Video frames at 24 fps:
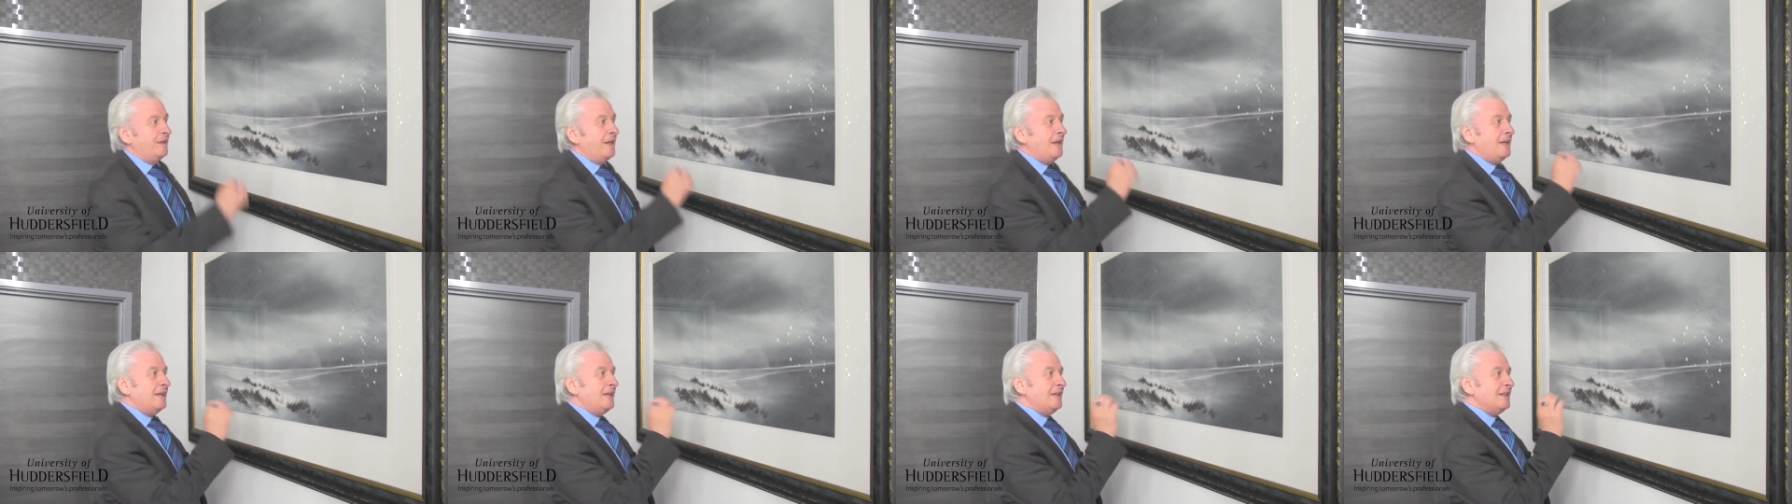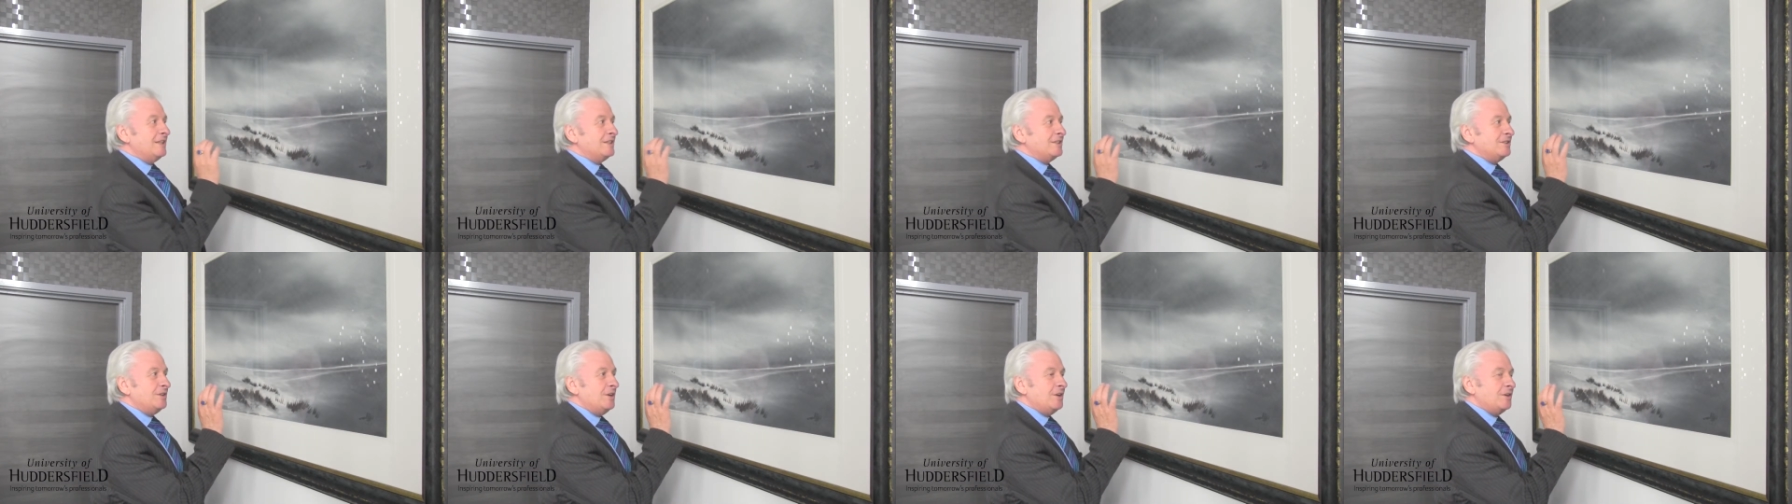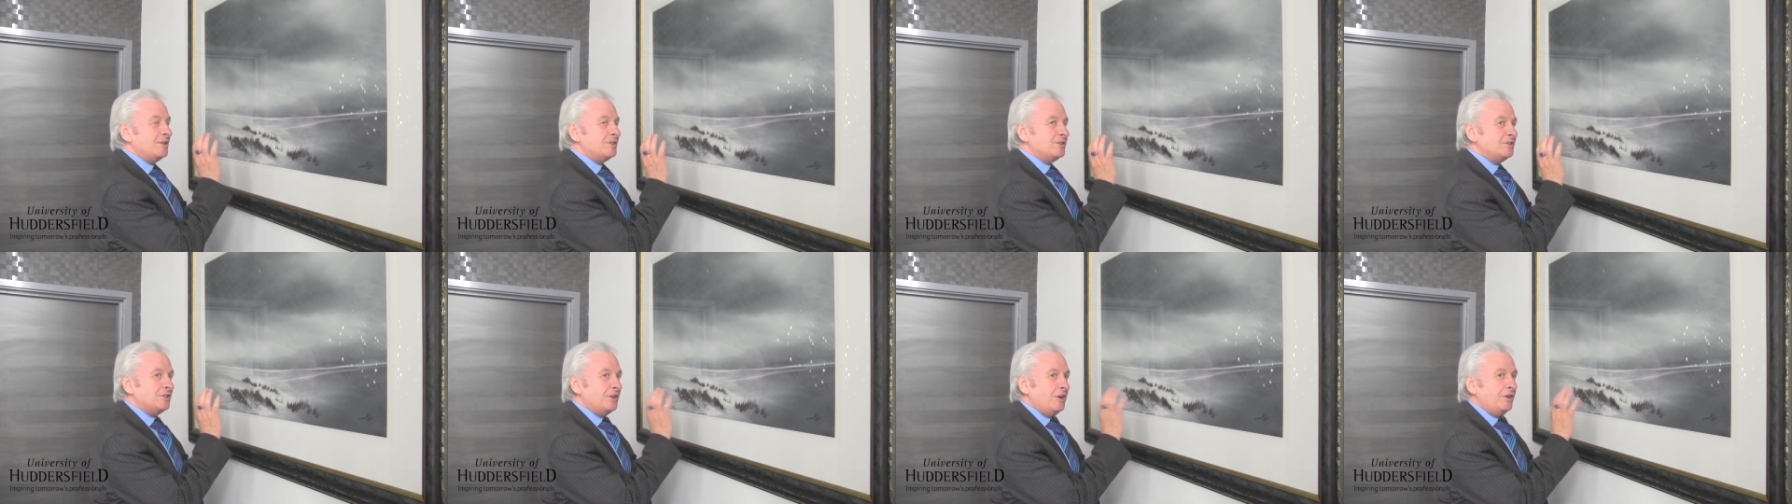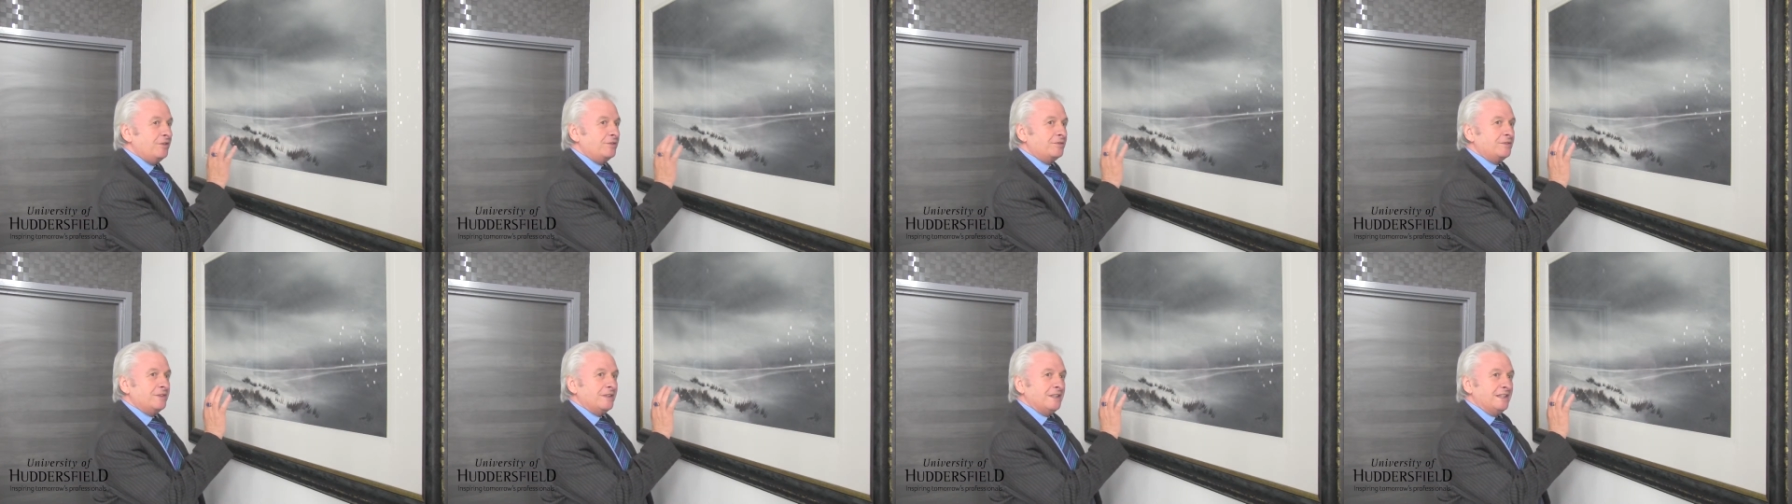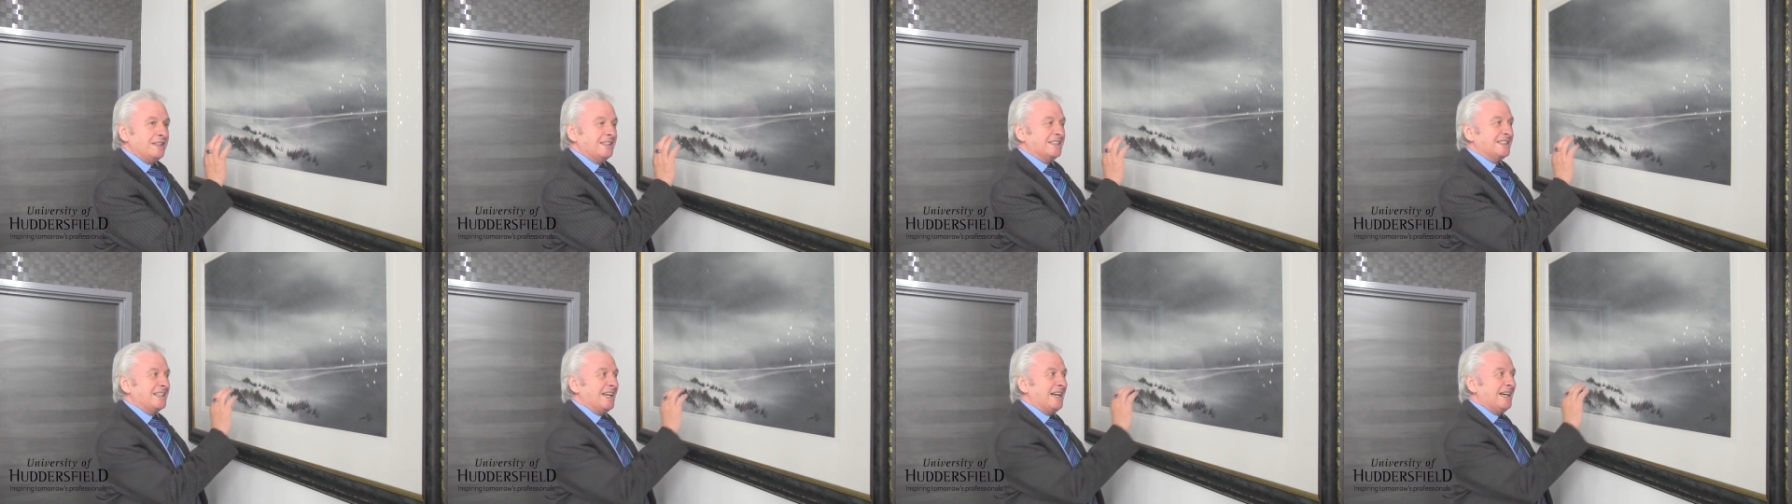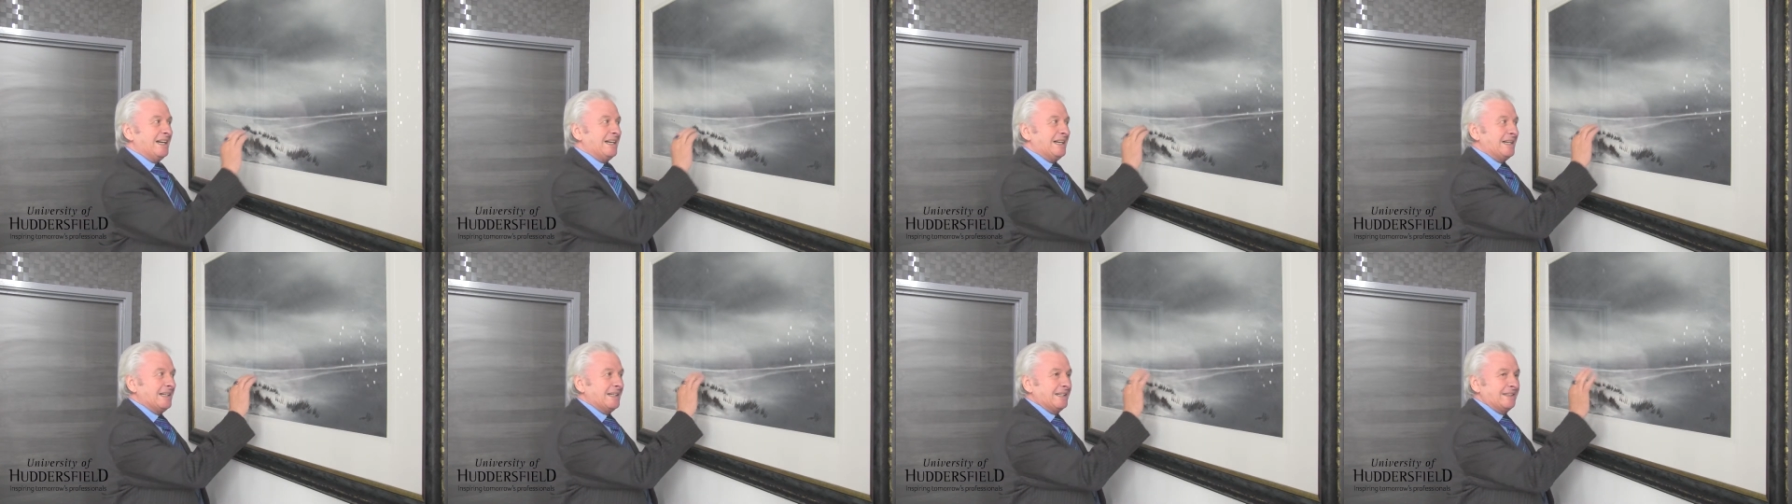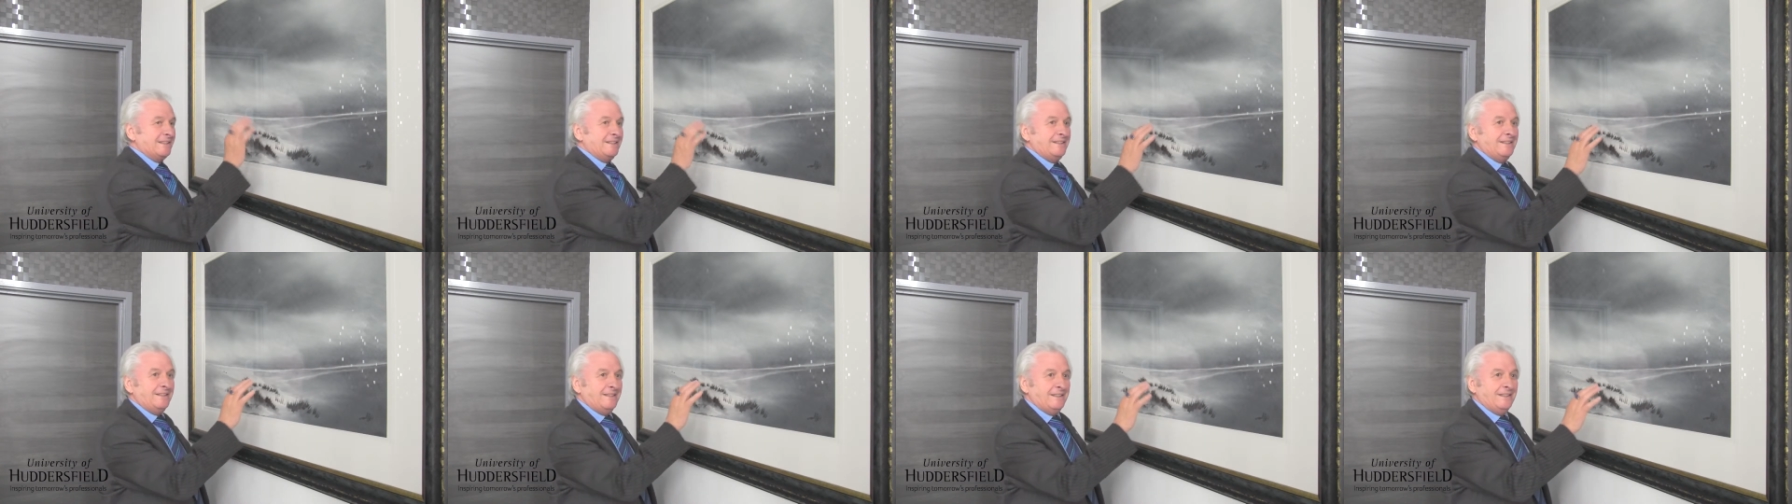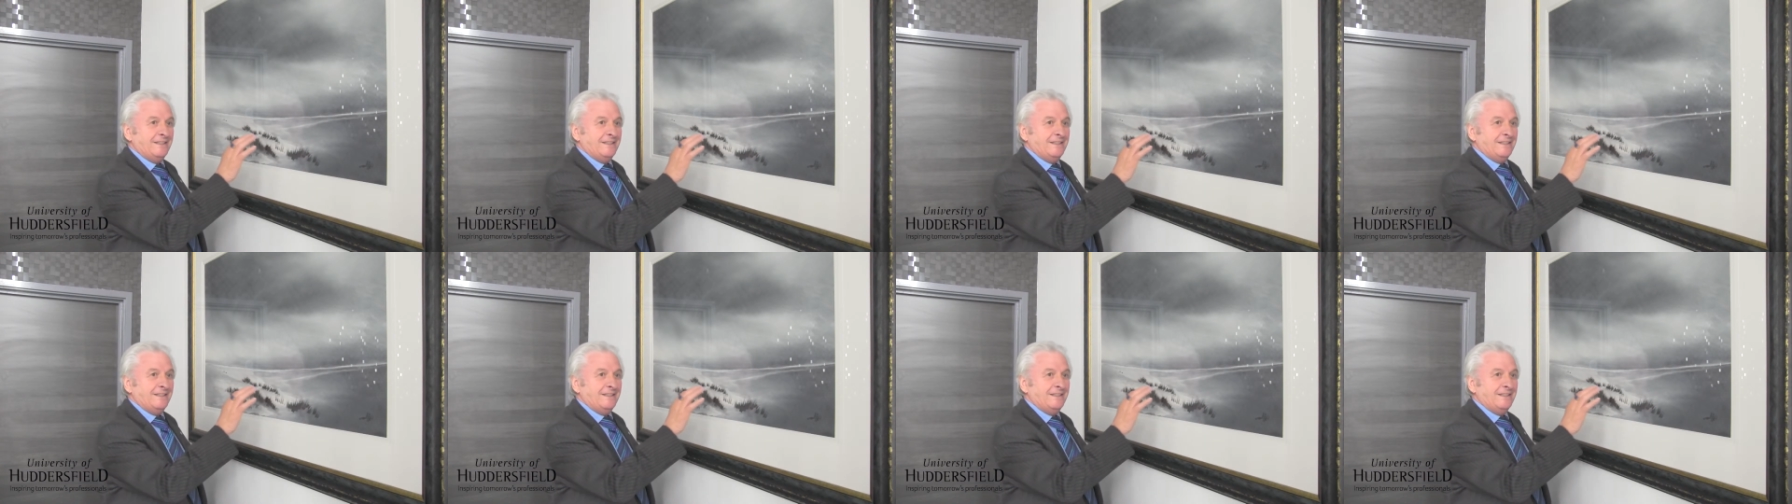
And it's not soft, it's hard.